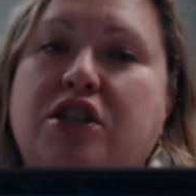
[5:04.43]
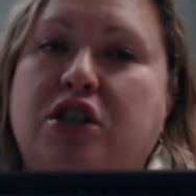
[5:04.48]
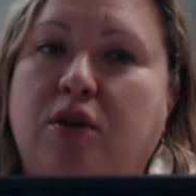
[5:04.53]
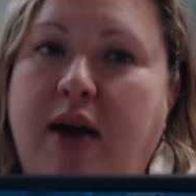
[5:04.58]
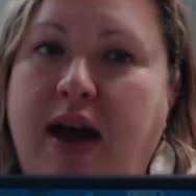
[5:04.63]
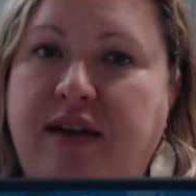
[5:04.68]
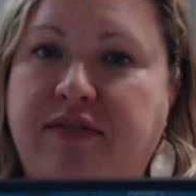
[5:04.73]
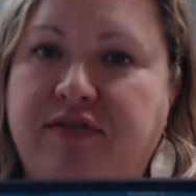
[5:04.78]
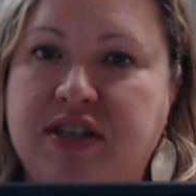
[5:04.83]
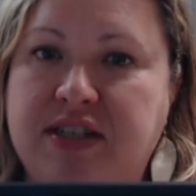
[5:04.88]
do
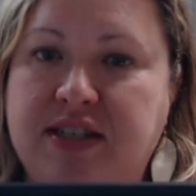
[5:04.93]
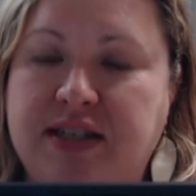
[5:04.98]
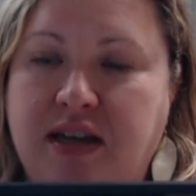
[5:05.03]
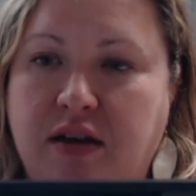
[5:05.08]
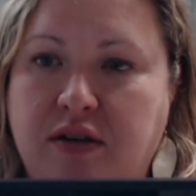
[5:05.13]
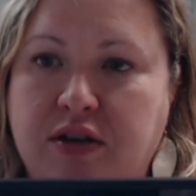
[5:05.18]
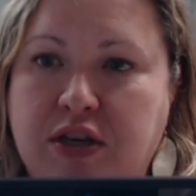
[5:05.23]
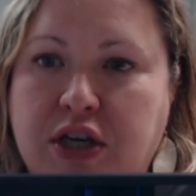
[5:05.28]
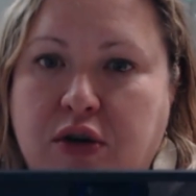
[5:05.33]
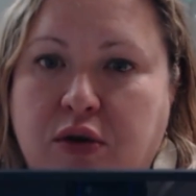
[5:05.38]
have to
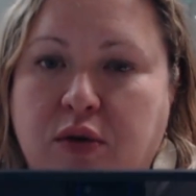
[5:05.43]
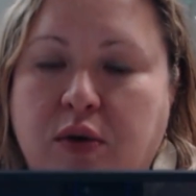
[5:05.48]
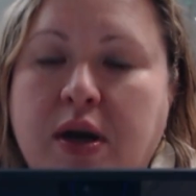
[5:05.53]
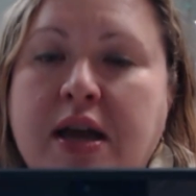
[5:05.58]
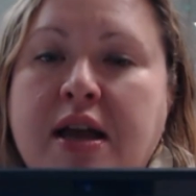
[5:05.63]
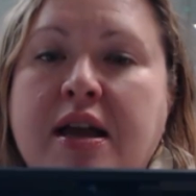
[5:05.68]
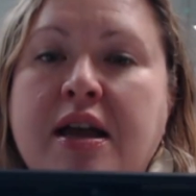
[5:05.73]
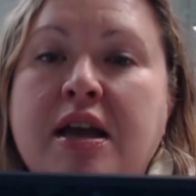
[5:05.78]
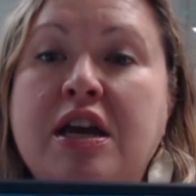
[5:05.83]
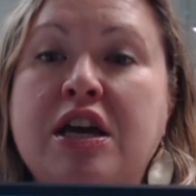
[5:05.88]
tell you,
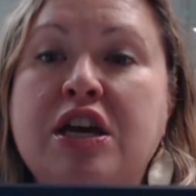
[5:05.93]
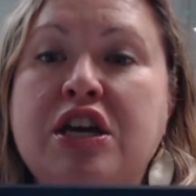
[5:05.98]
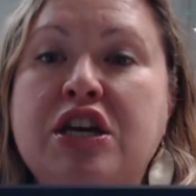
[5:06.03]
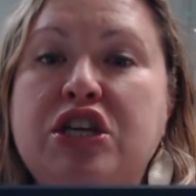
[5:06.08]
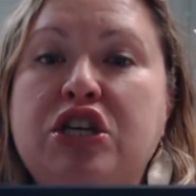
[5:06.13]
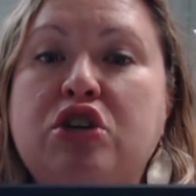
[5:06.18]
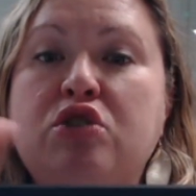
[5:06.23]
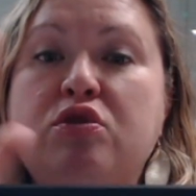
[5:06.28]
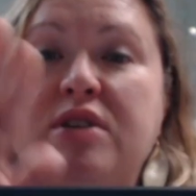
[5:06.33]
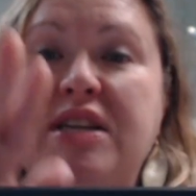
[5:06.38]

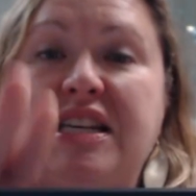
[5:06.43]
you